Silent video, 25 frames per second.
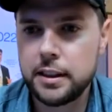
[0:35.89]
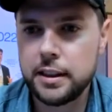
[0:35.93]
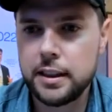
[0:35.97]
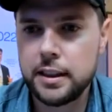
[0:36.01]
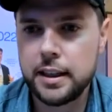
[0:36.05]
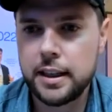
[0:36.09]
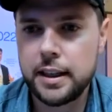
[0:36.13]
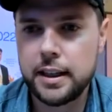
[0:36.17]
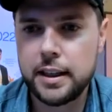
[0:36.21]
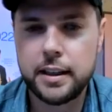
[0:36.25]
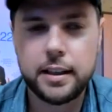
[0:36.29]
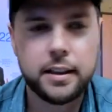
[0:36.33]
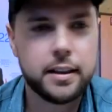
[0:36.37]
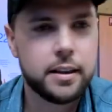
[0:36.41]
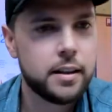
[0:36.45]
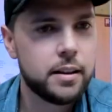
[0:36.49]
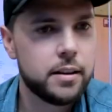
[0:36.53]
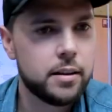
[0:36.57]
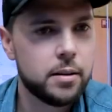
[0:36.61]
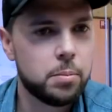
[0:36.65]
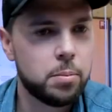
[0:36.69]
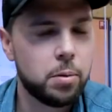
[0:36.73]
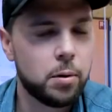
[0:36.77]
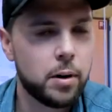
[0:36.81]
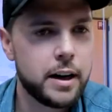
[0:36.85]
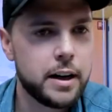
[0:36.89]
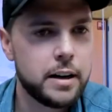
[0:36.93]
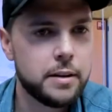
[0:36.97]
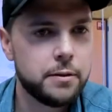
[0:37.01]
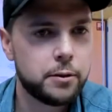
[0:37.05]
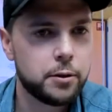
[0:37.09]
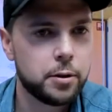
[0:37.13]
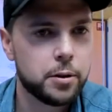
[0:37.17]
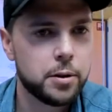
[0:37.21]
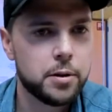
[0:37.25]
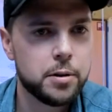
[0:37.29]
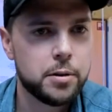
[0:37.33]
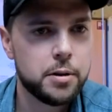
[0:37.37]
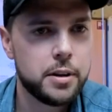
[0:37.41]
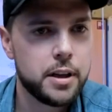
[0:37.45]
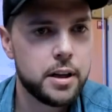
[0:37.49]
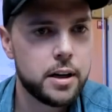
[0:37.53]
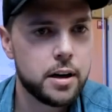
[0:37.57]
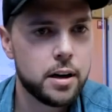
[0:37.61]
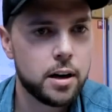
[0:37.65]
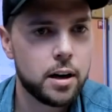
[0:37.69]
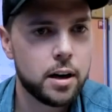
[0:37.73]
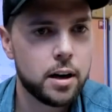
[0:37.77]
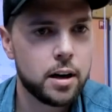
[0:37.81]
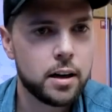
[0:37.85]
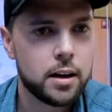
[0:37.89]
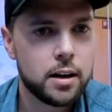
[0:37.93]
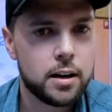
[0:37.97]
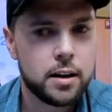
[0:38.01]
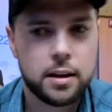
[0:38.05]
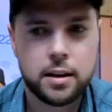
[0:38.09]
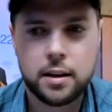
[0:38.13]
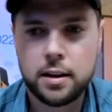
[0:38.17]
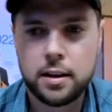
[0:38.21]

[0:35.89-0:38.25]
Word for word: get the Brave crew here.